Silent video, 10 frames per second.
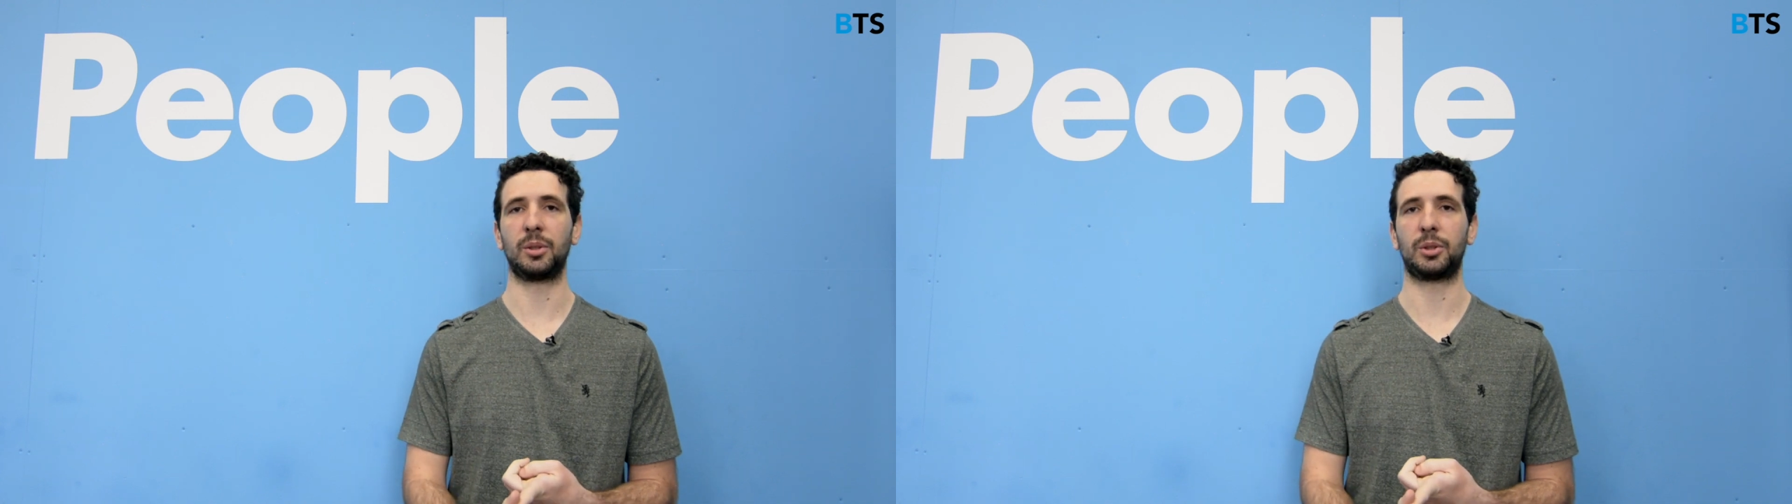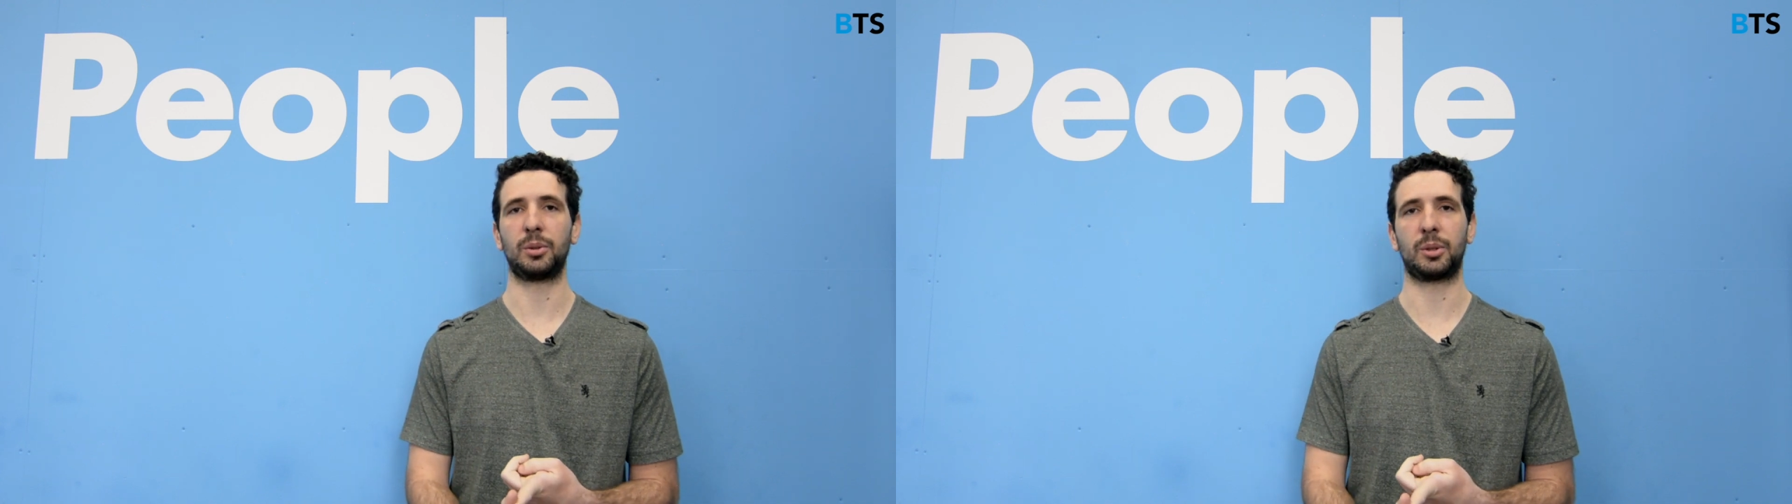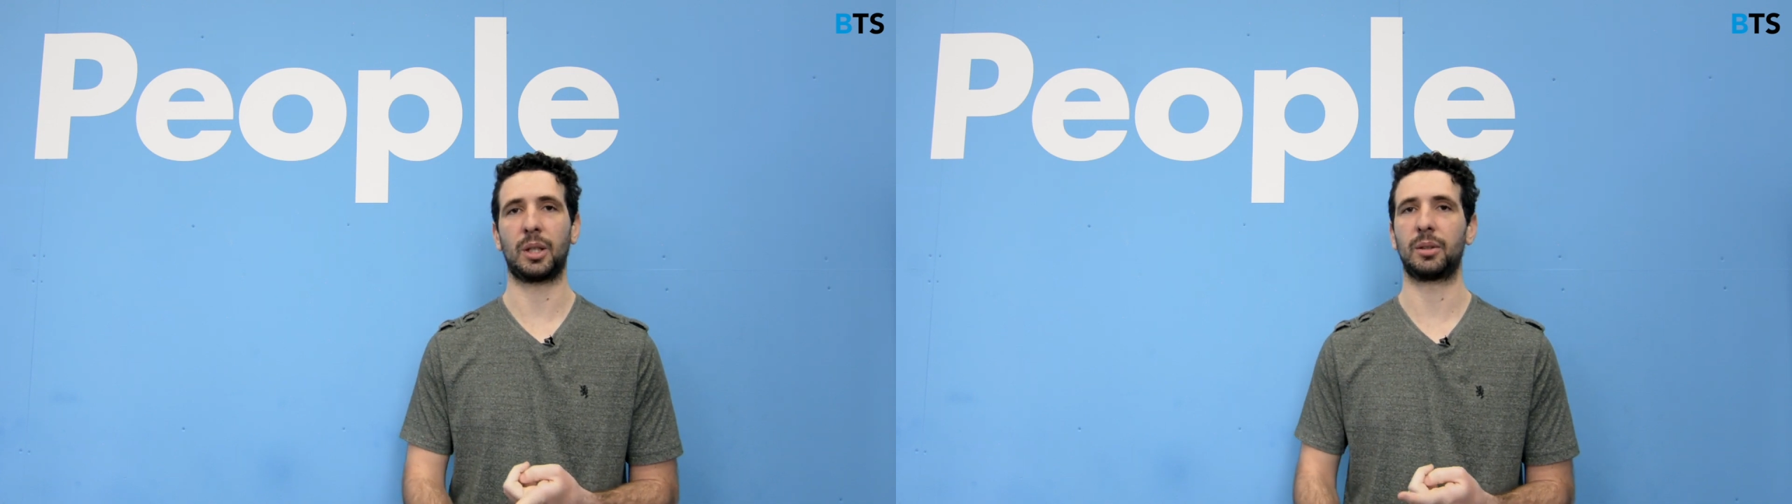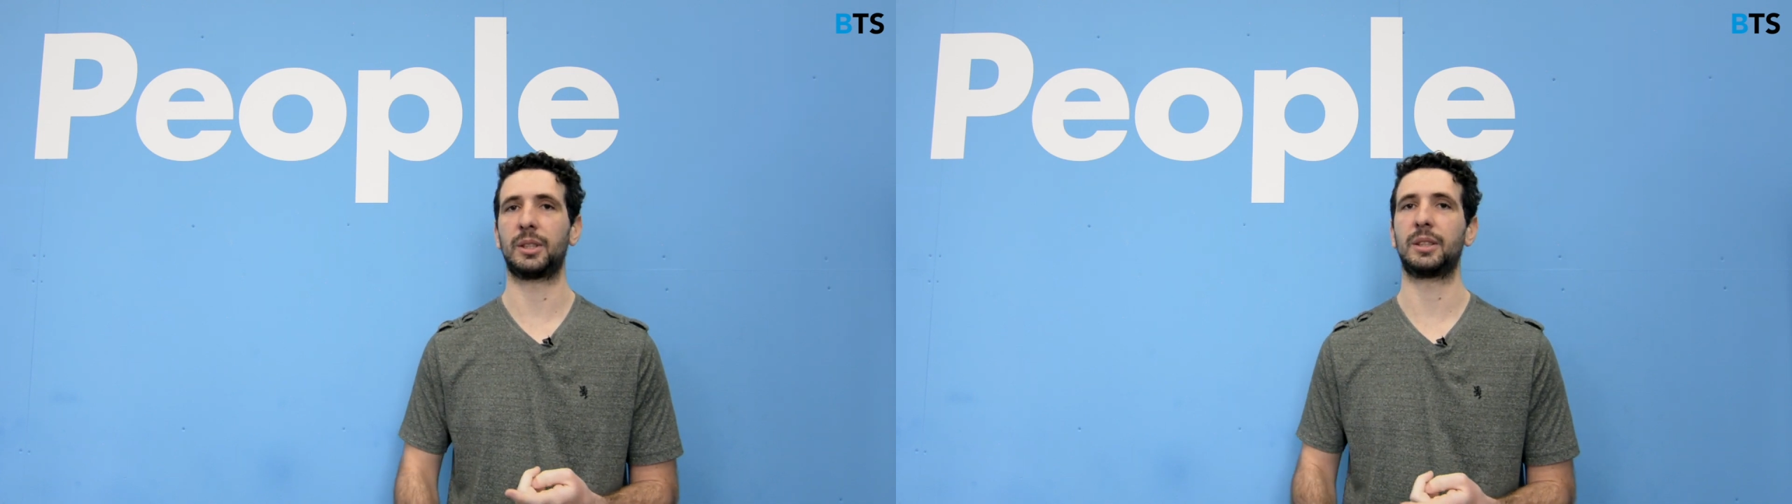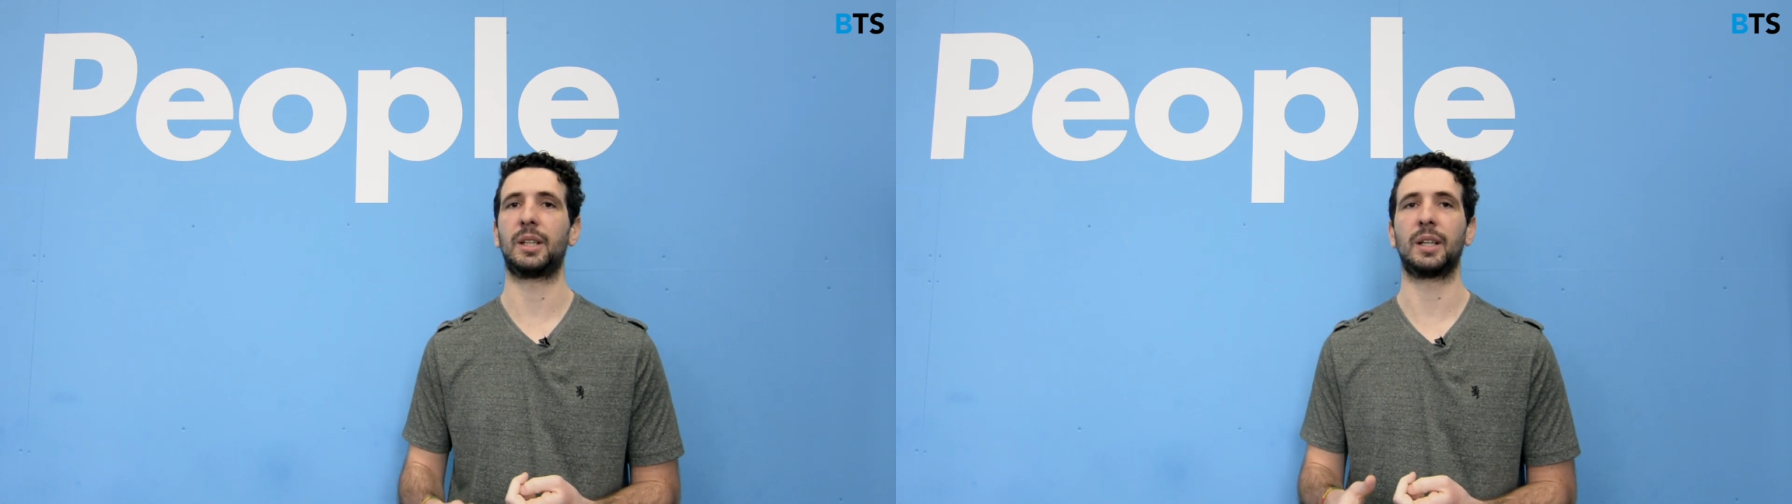going to
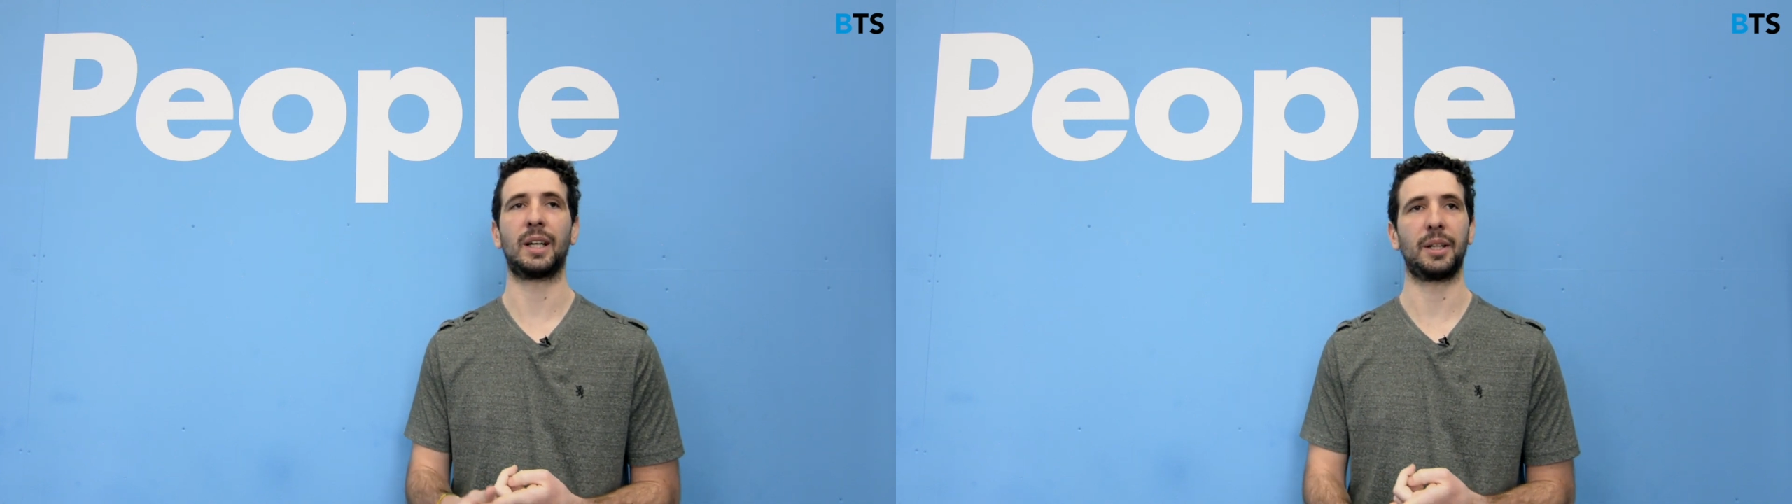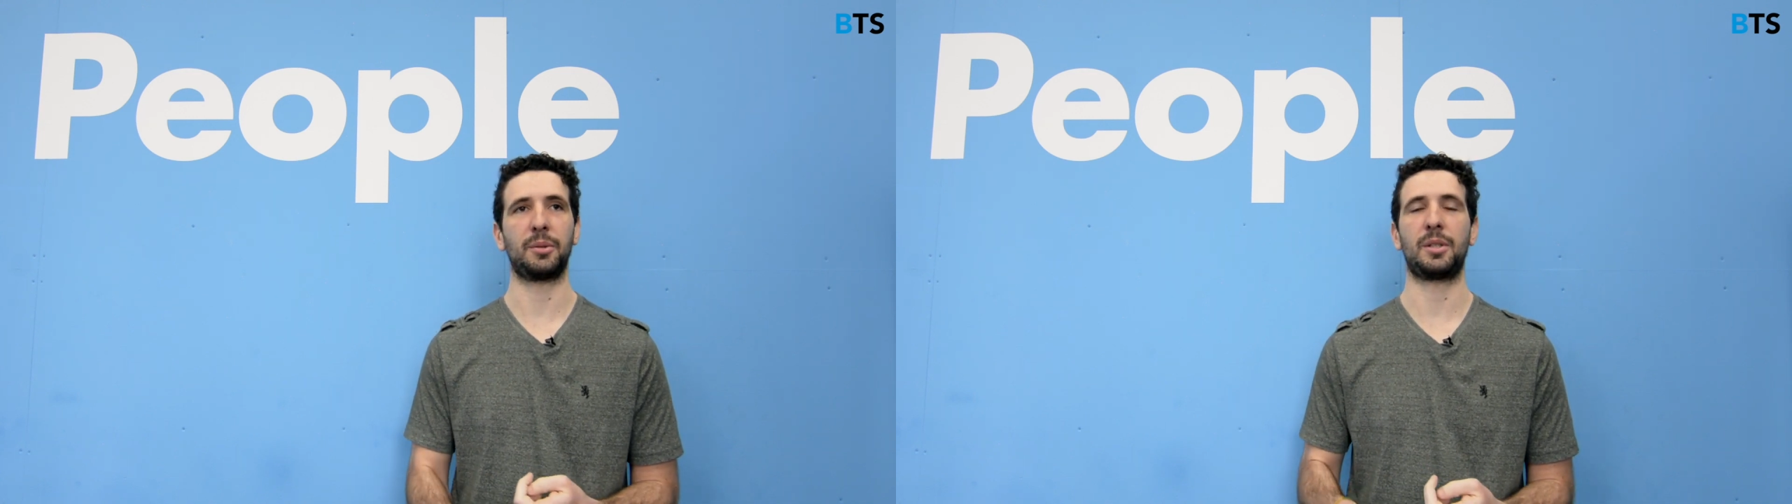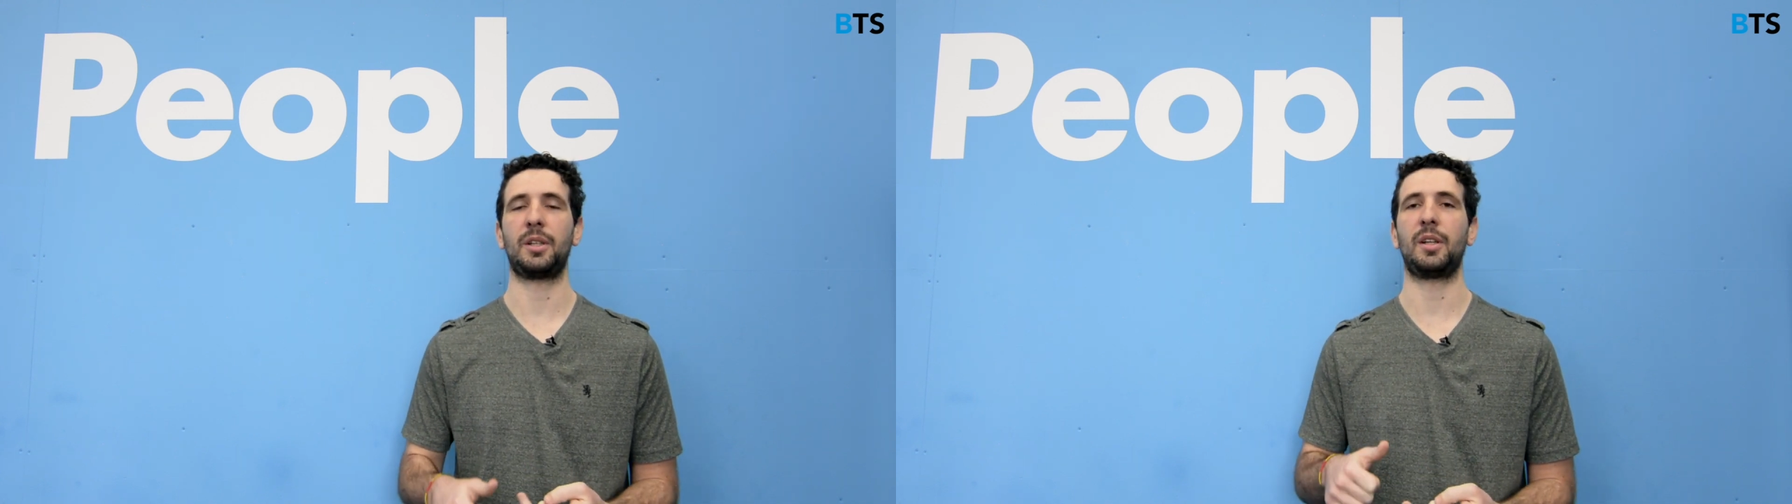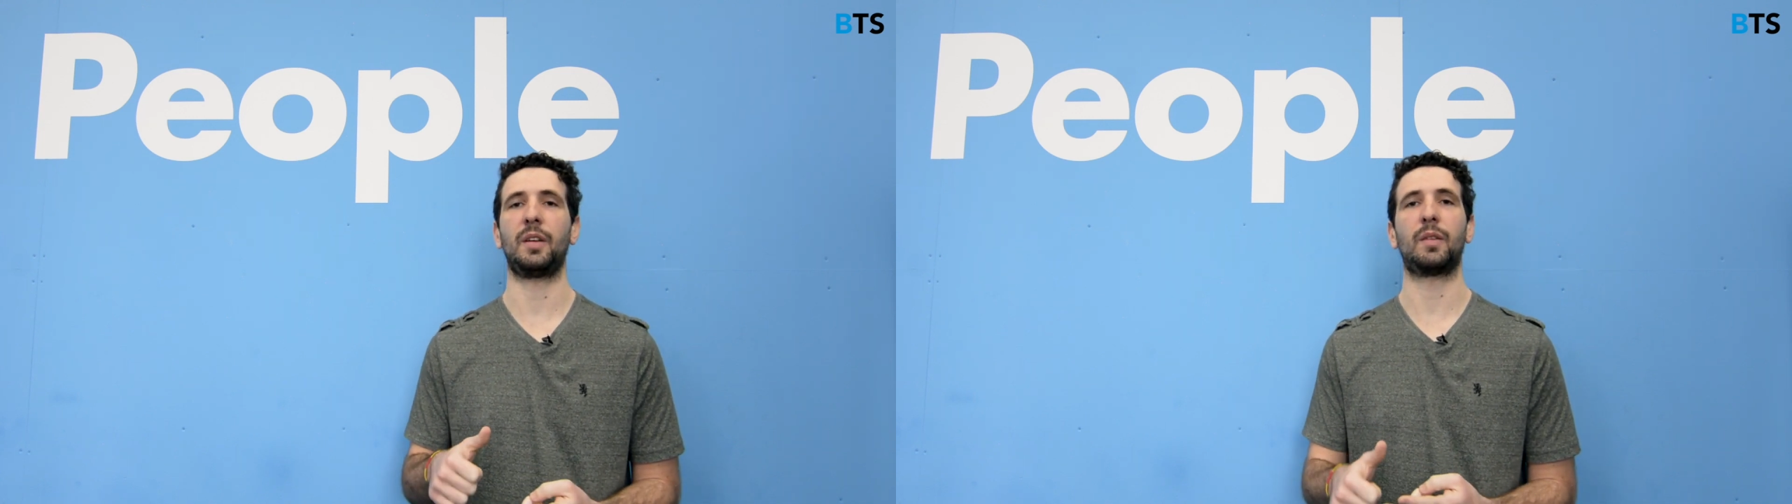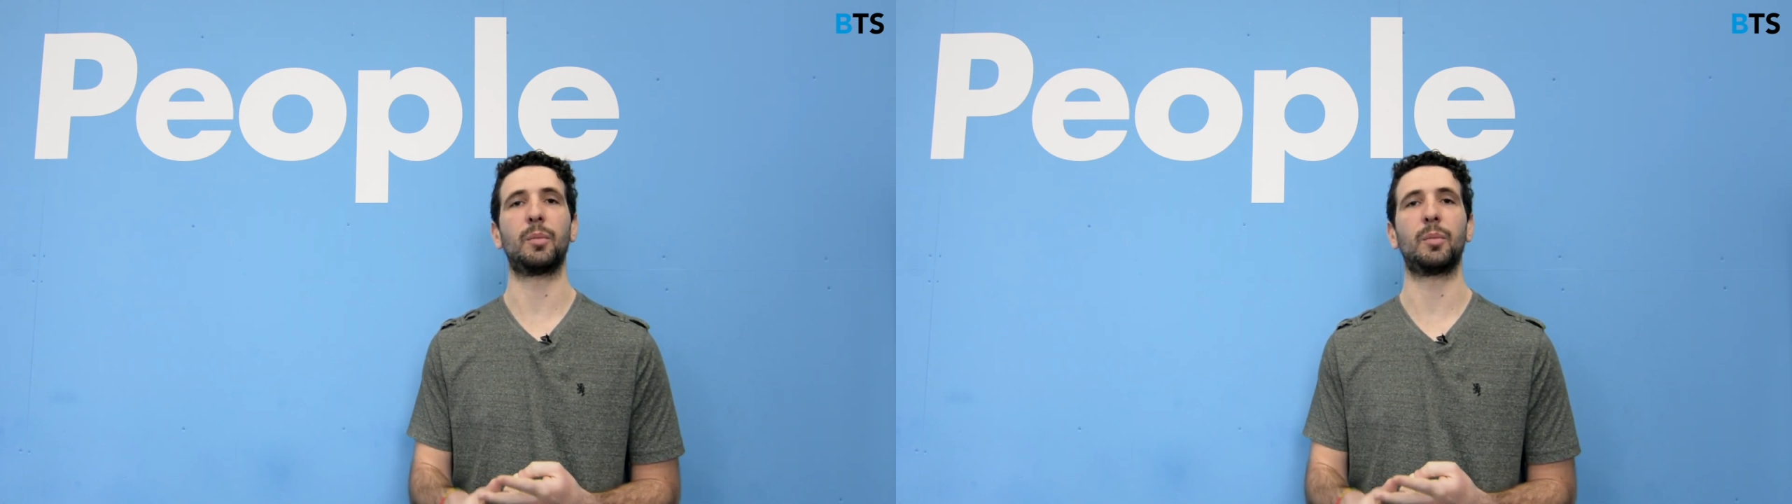congresses like IoT,